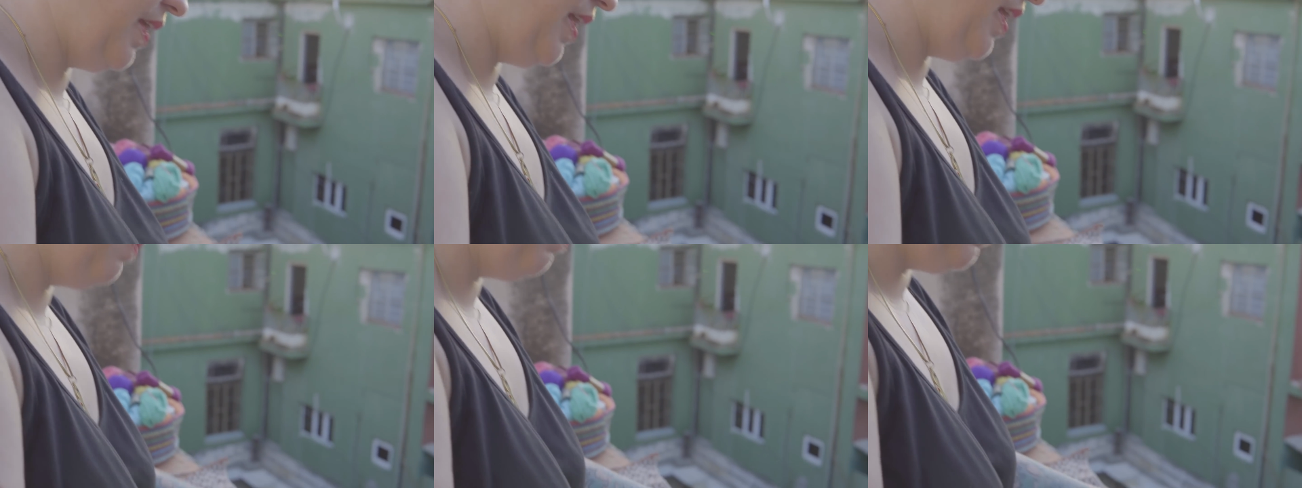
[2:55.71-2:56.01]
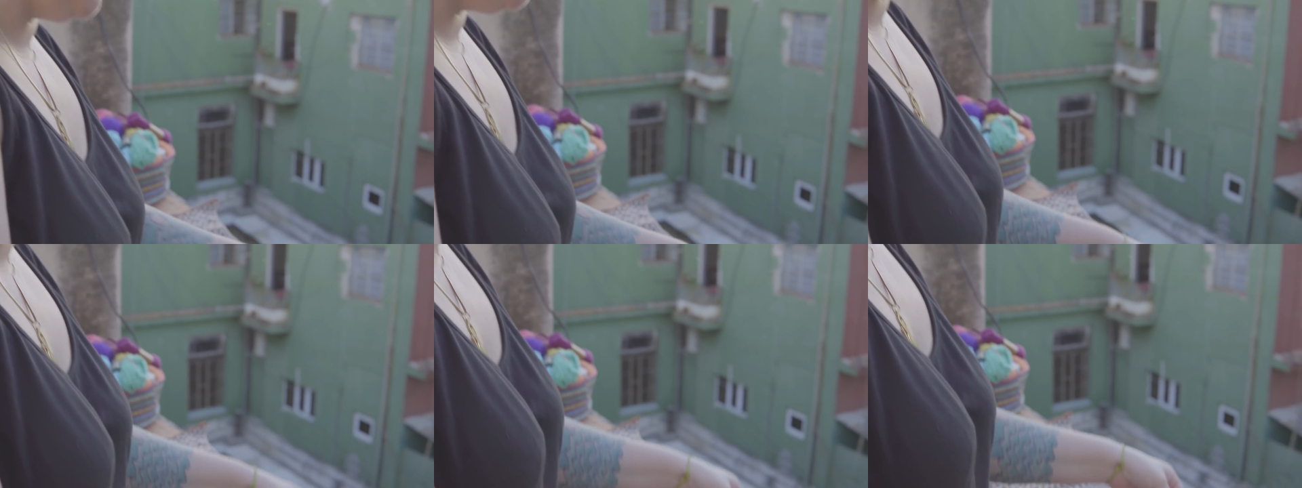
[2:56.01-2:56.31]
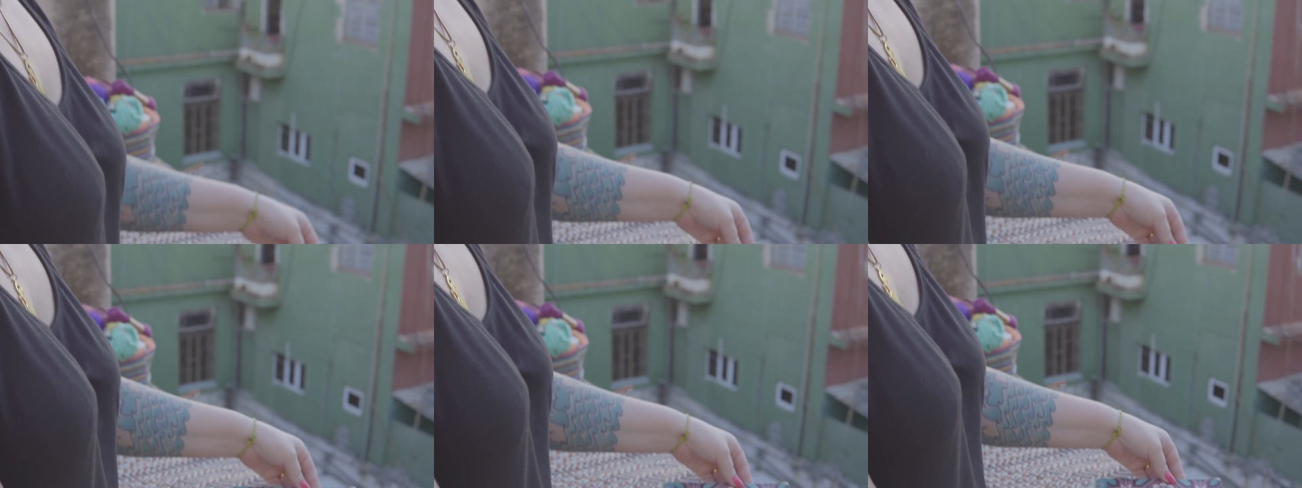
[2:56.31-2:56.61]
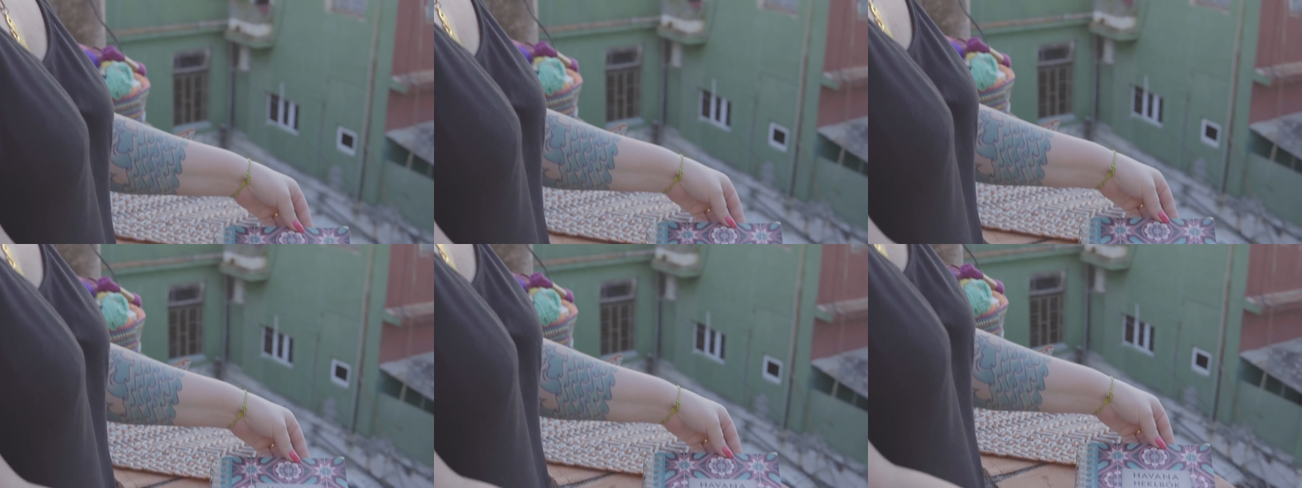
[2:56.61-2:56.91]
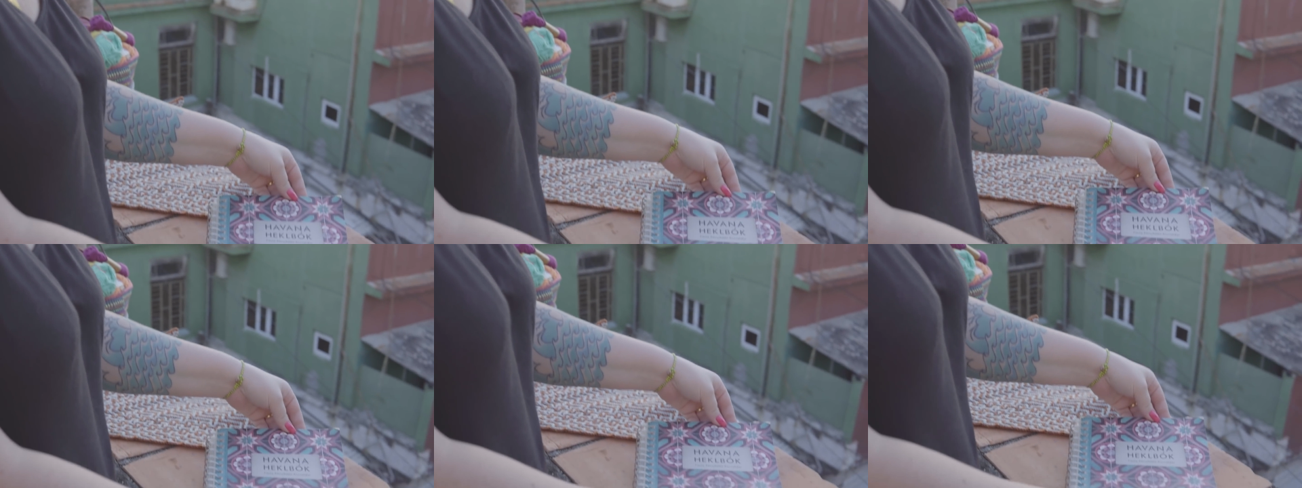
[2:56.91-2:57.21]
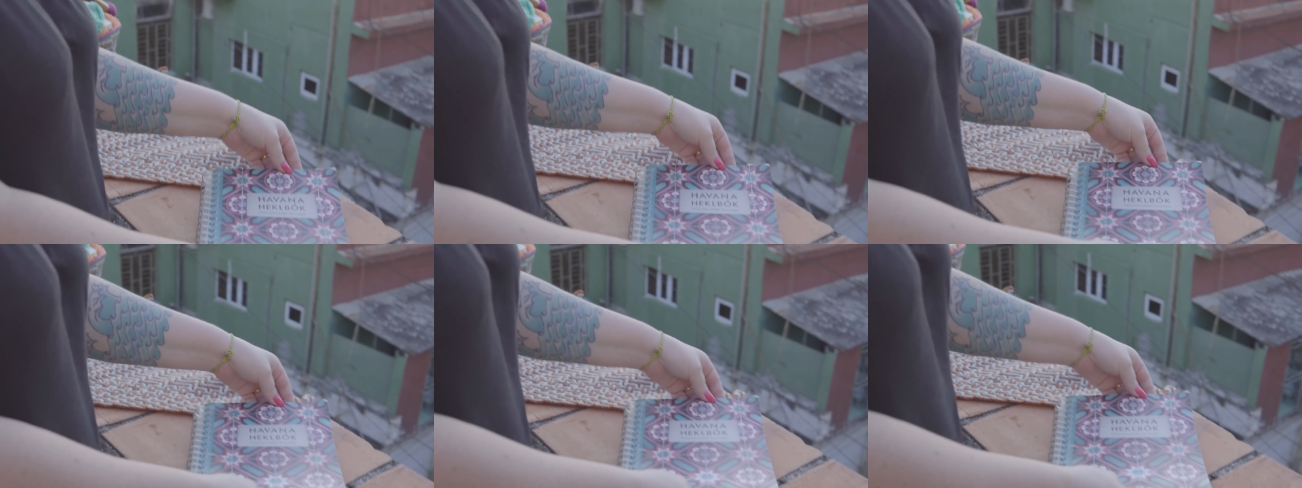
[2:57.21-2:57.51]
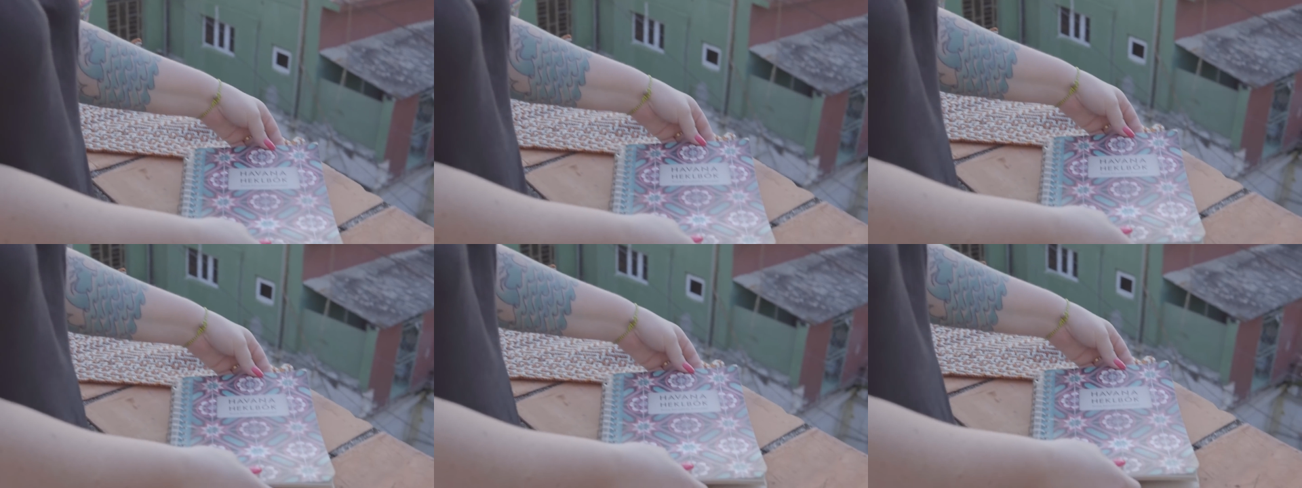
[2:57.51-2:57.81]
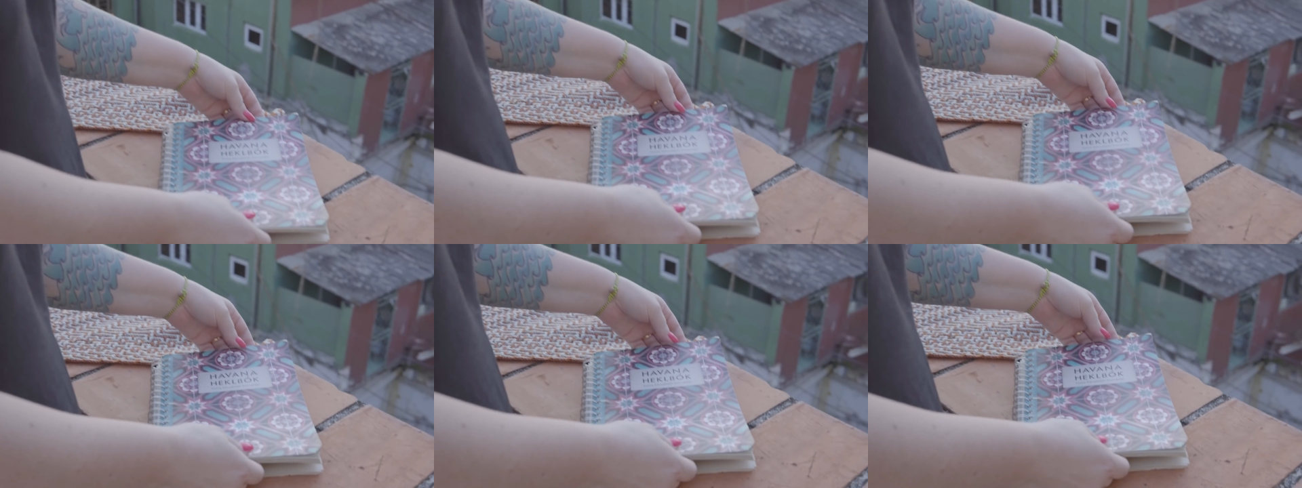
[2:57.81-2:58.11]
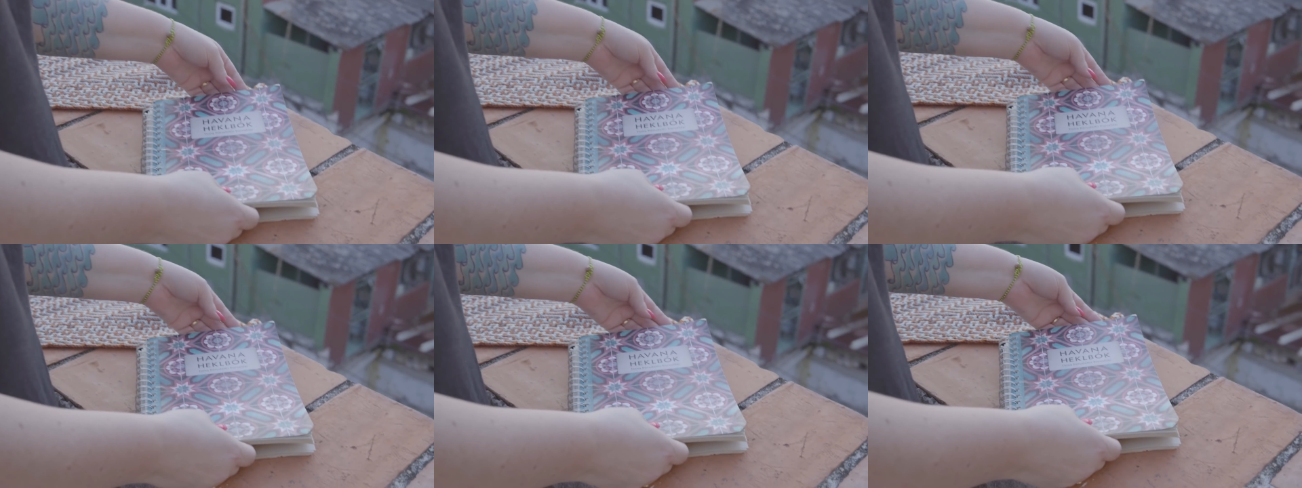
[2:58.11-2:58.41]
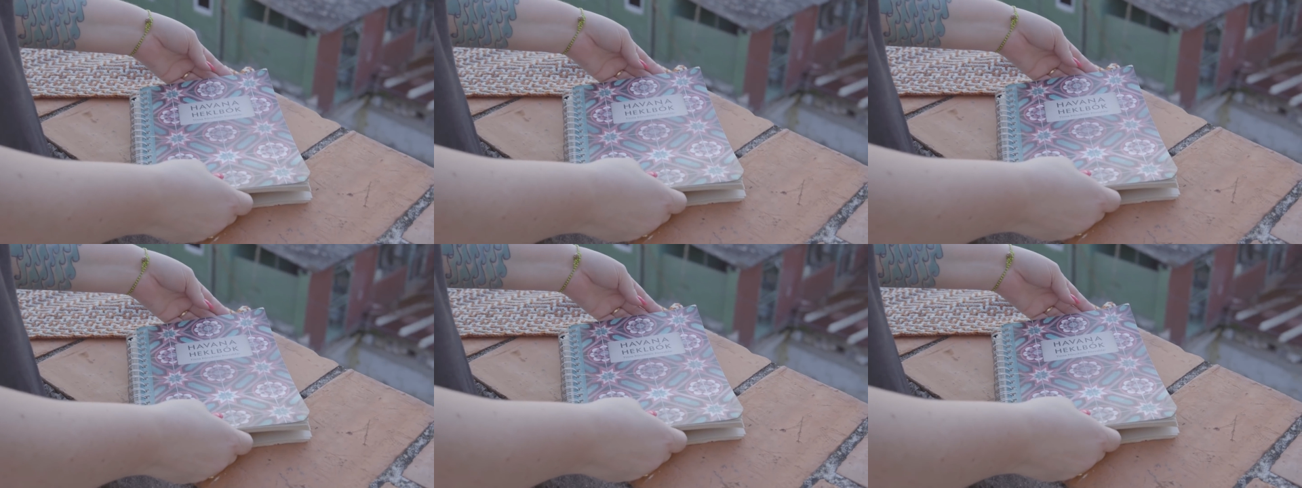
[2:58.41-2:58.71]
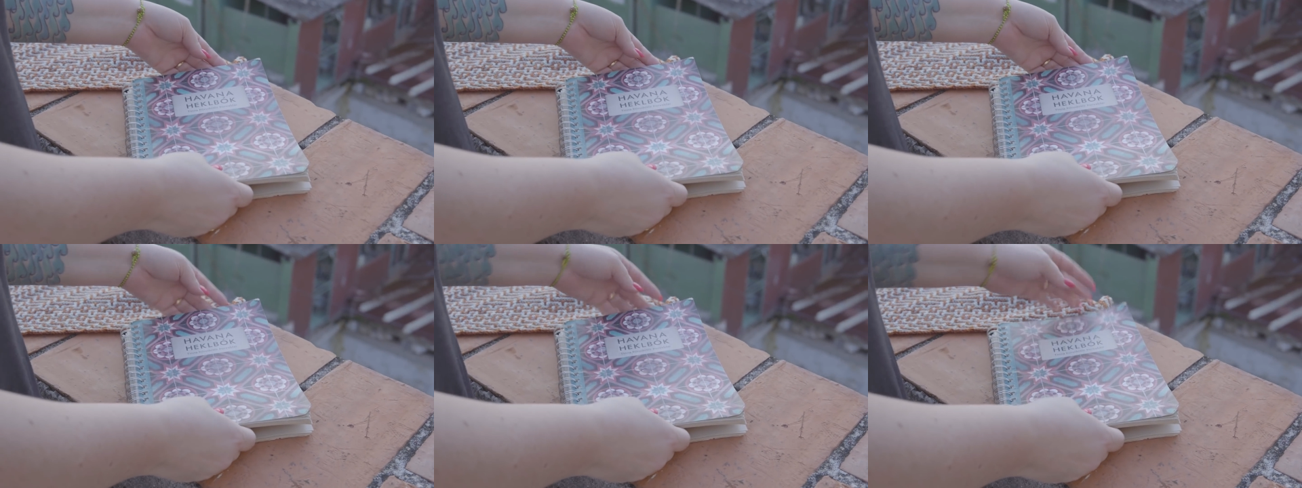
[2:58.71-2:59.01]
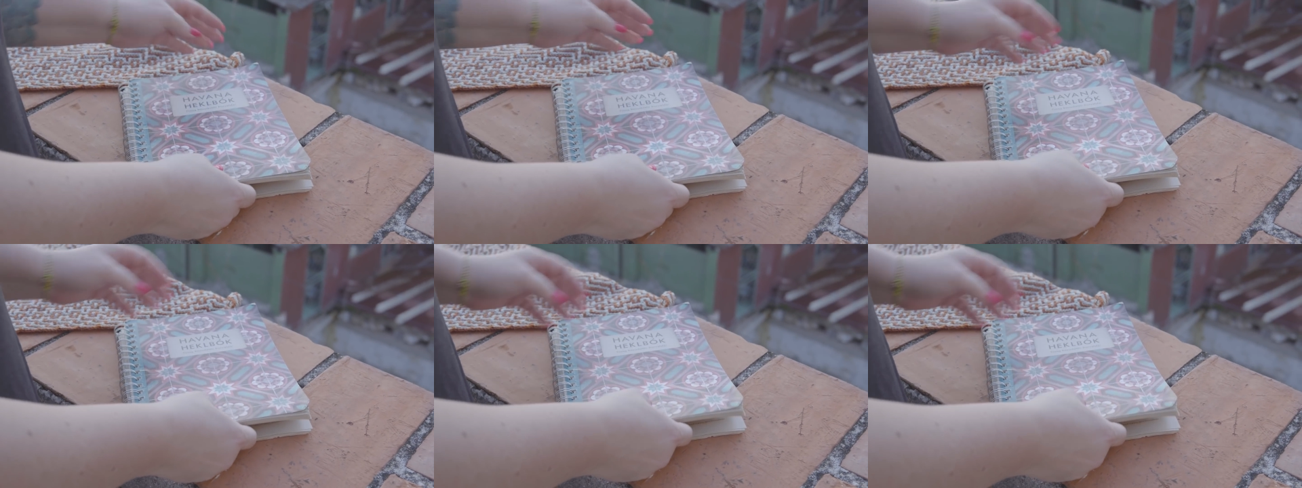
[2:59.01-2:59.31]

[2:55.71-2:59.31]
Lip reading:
No face is visible, so there are no lips to read.